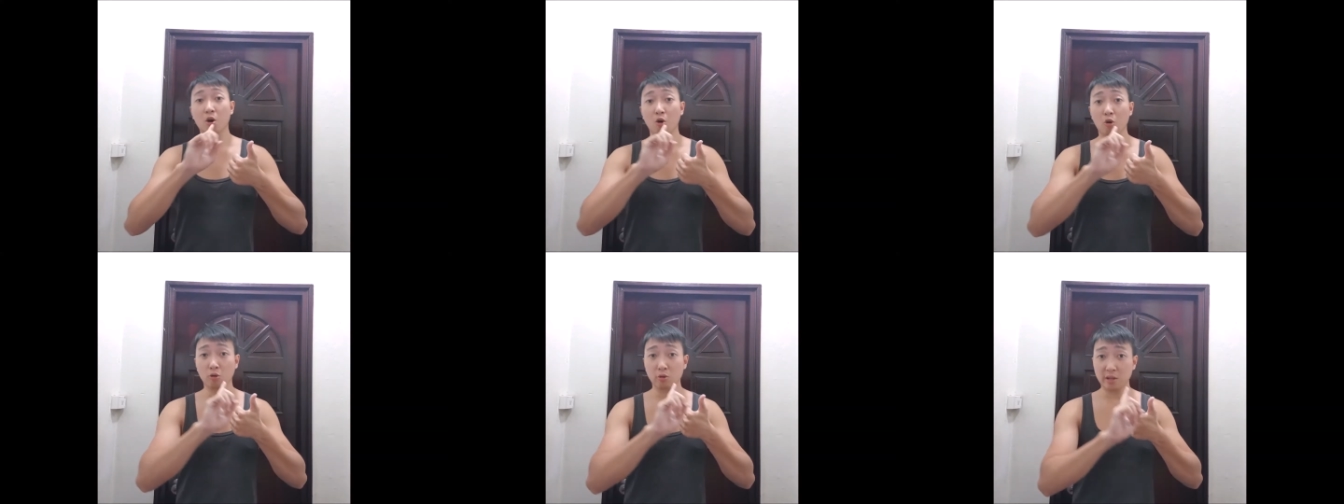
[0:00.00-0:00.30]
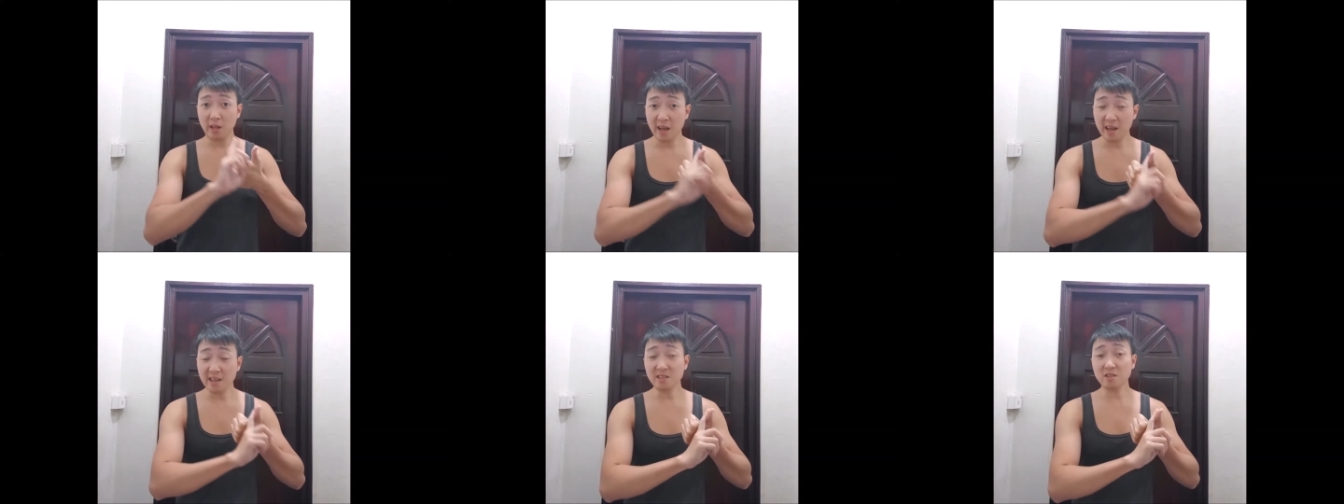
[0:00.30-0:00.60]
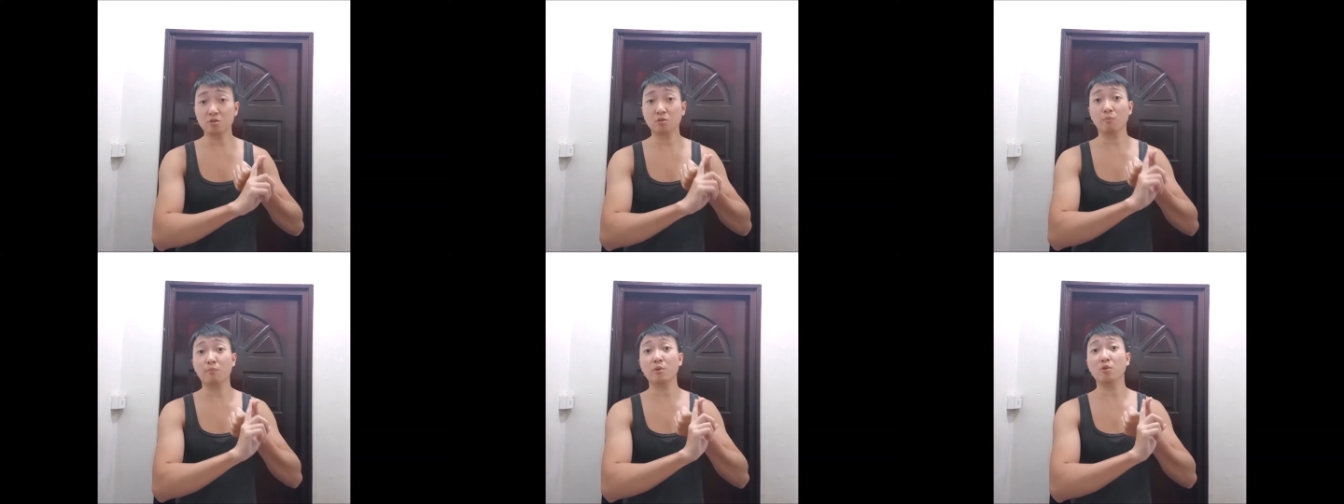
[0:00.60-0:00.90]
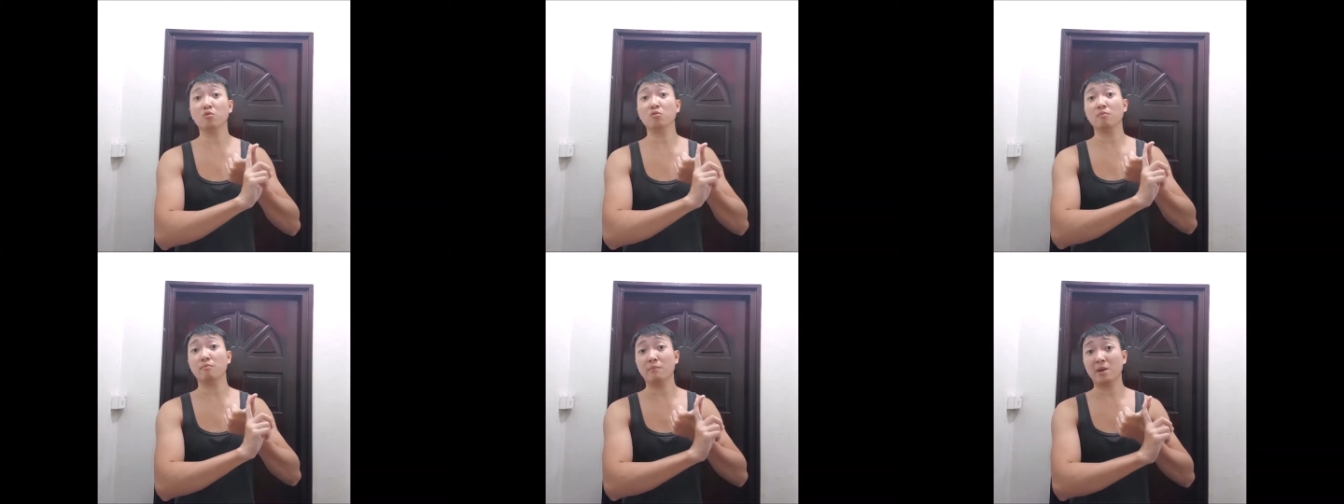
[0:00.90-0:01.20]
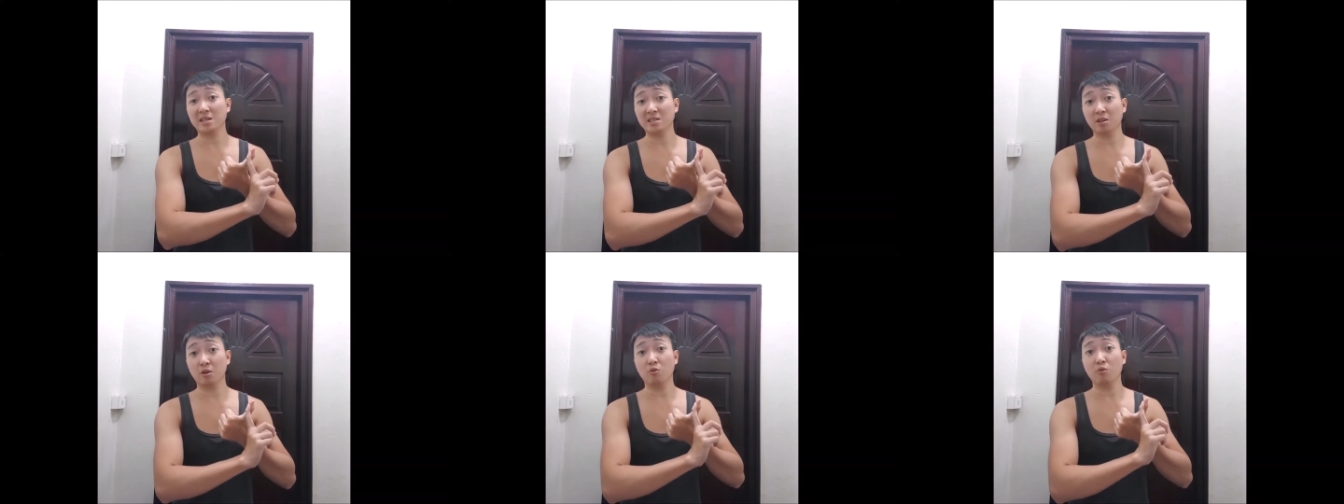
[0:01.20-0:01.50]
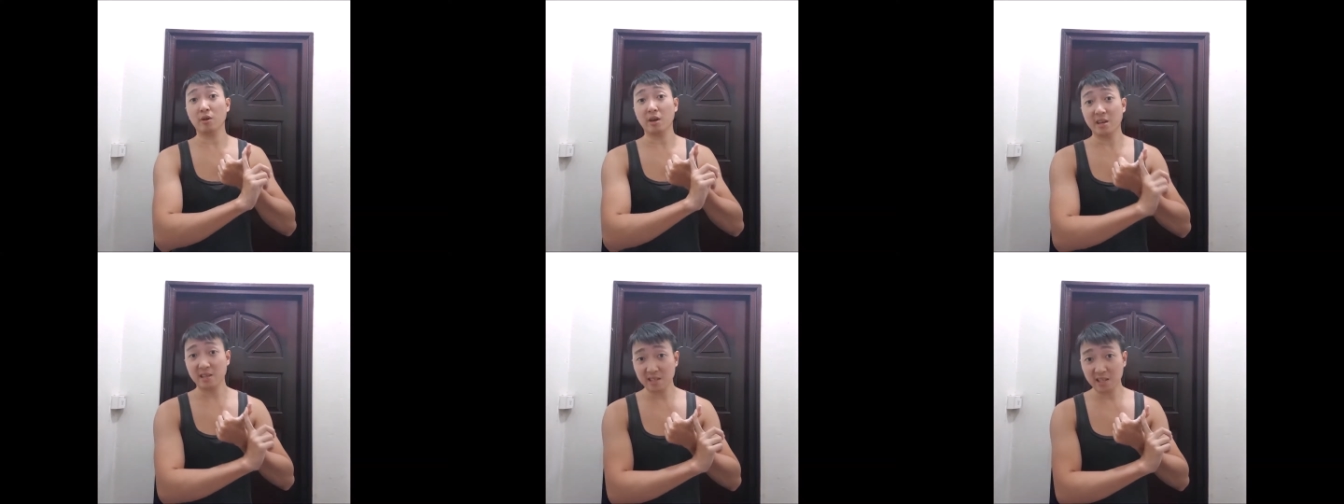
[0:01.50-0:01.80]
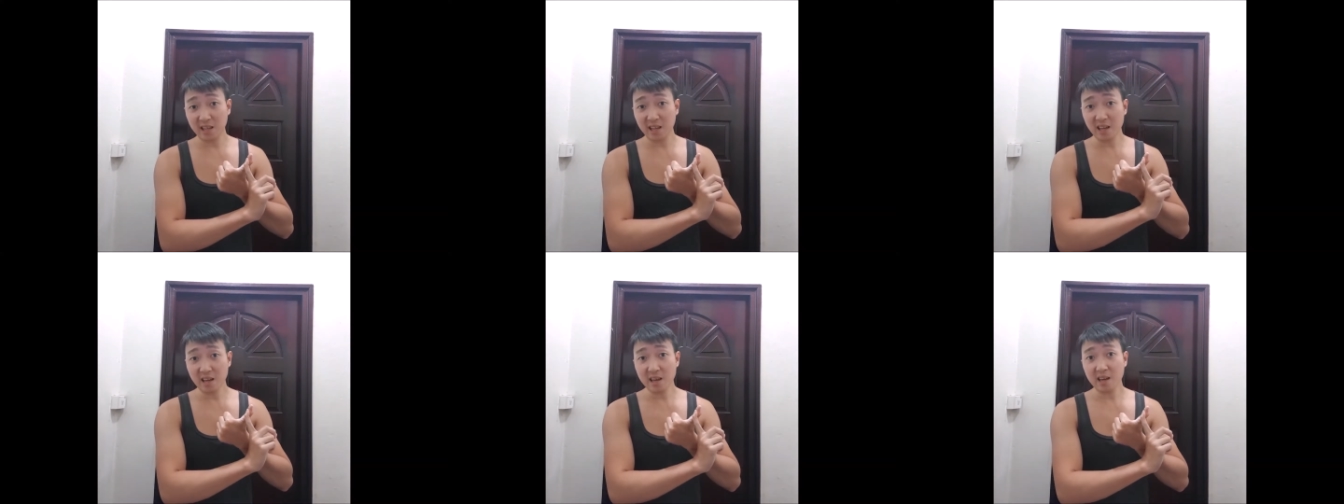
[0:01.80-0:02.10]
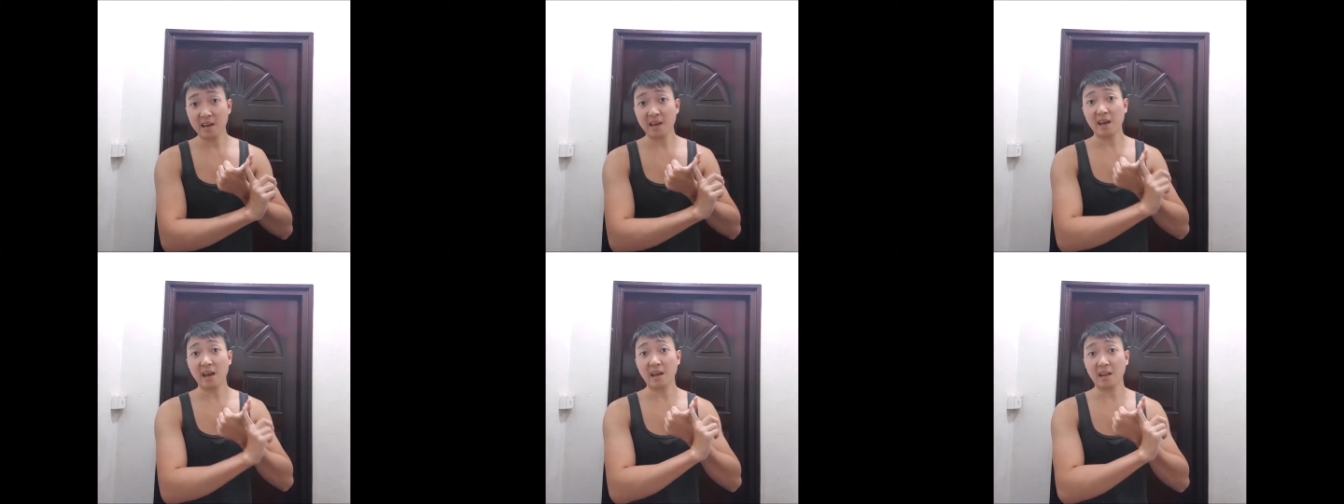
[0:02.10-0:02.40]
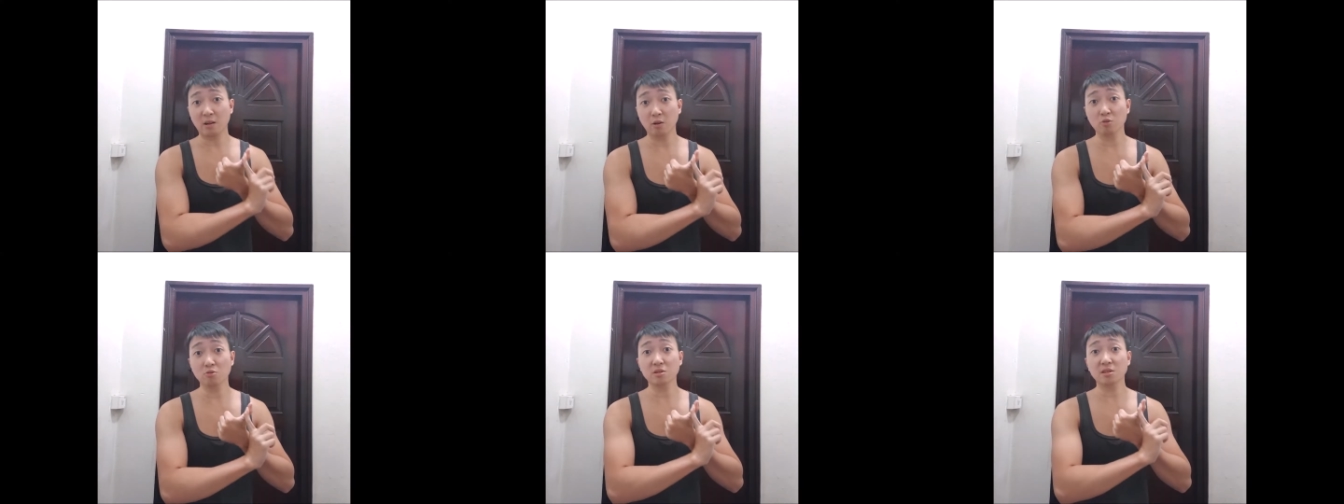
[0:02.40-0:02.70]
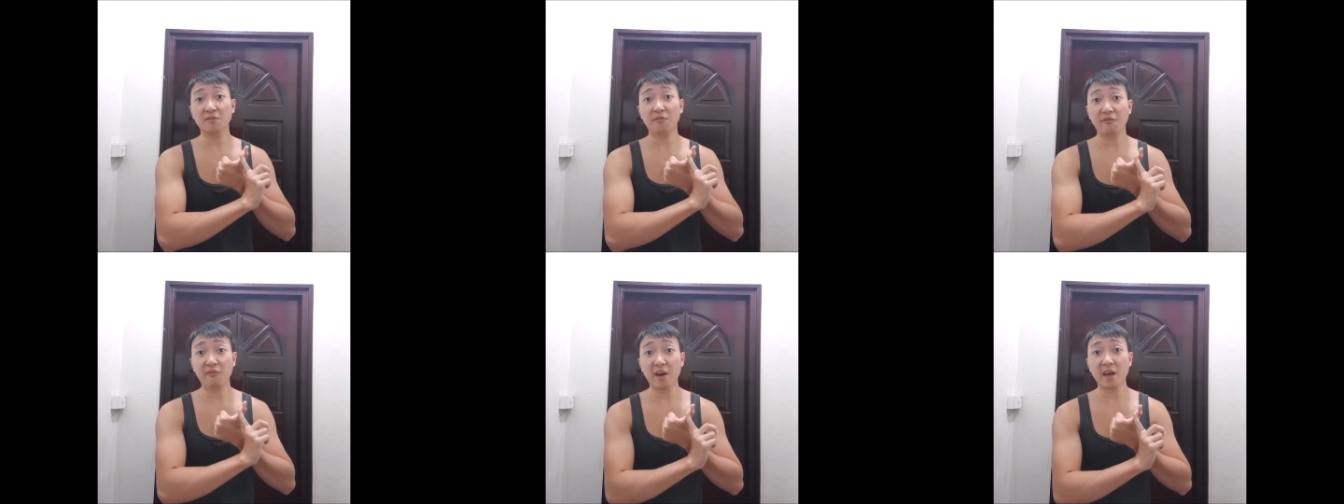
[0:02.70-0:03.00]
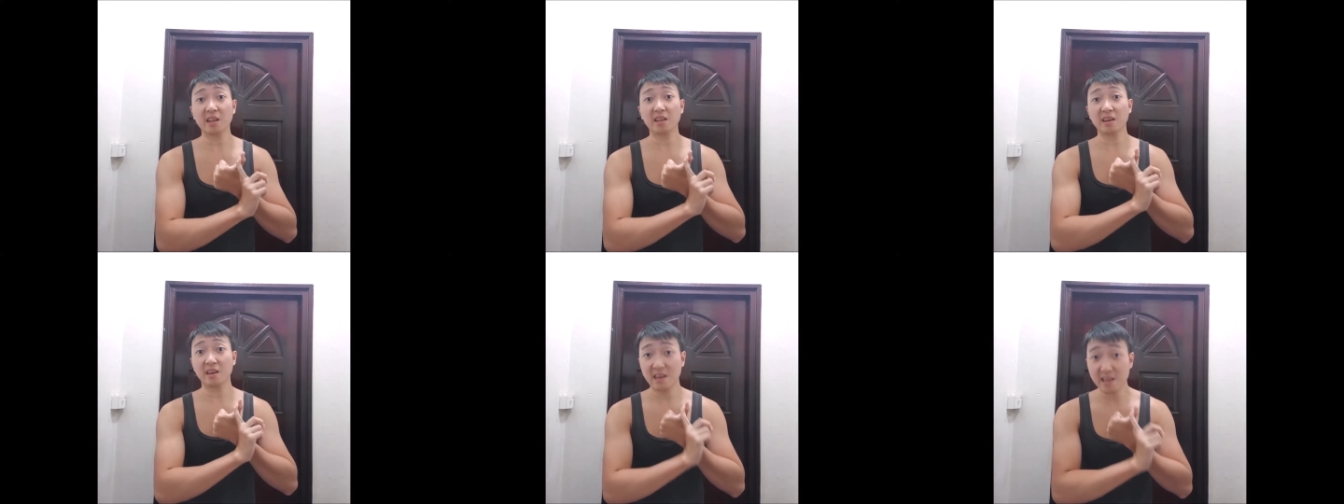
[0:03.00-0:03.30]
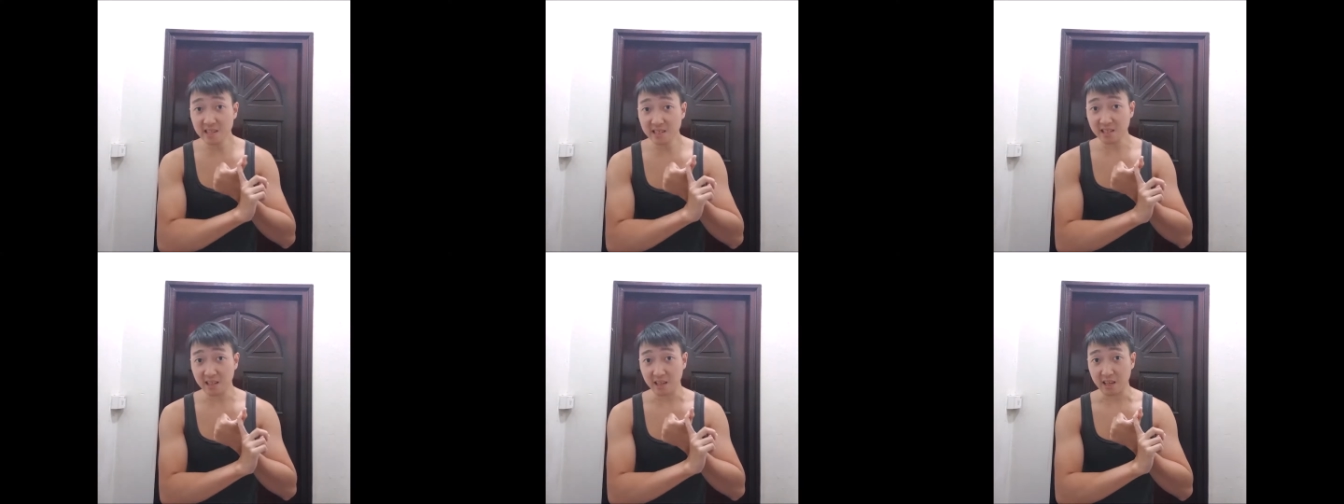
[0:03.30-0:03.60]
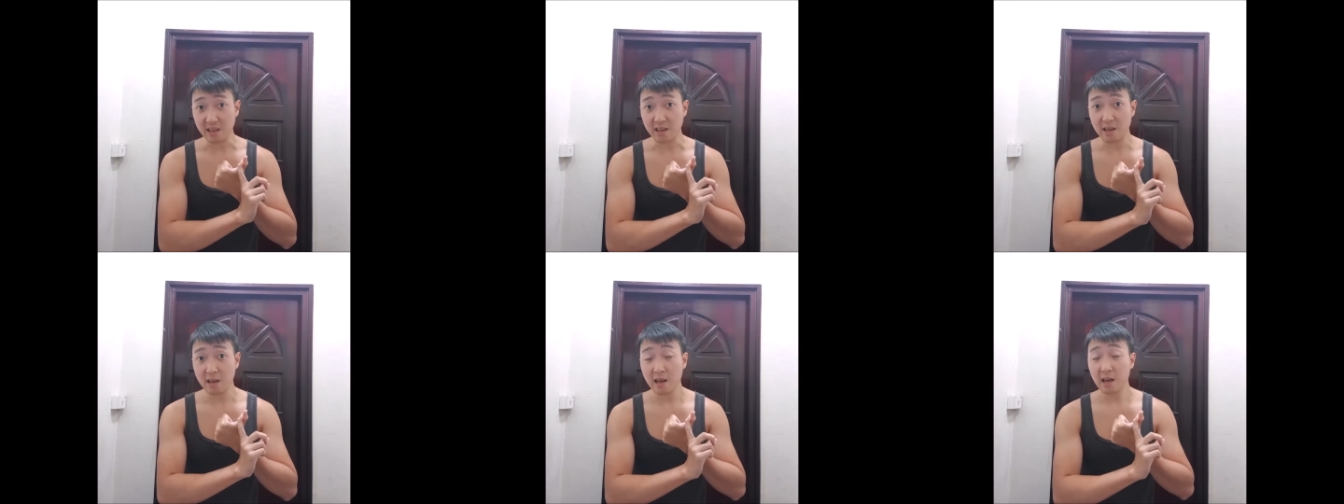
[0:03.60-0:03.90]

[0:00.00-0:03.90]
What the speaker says: who tends to build muscle easily and lose fat easily.